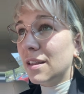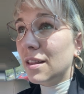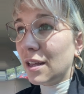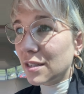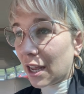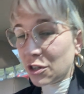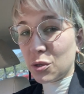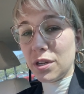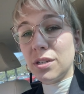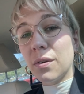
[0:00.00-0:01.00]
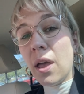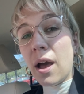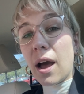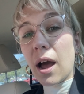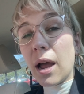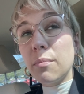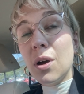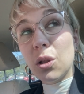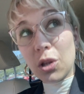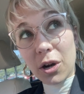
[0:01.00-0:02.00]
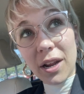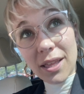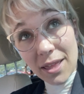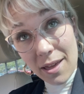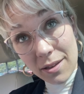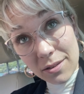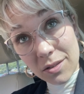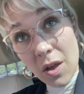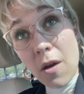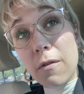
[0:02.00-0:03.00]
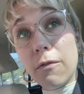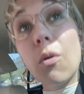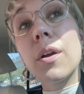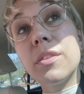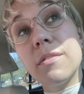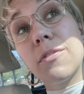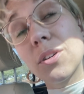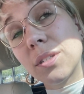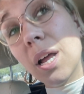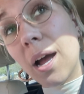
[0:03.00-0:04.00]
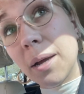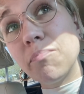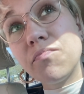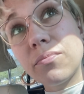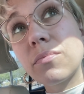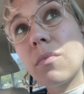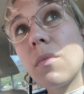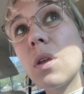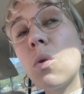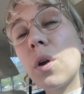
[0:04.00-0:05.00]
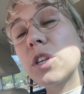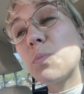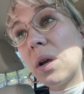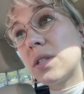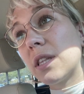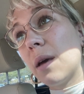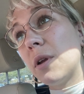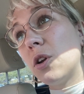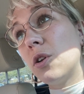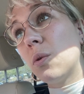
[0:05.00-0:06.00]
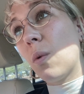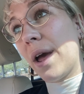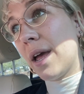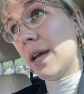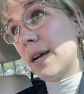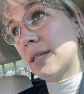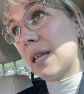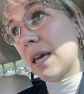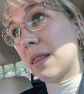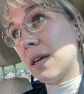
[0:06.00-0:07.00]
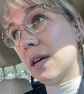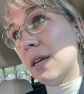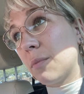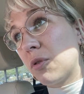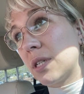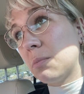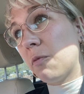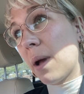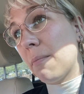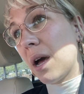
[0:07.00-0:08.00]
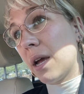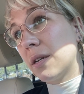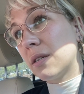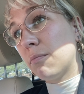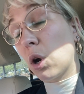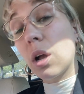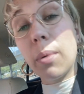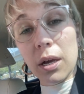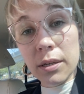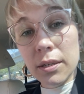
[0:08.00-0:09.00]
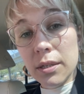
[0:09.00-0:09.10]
That's a catch 22. I'm learning things for the first time or expressing them in a new way. It's like the, the prism of my mind, Merkaba.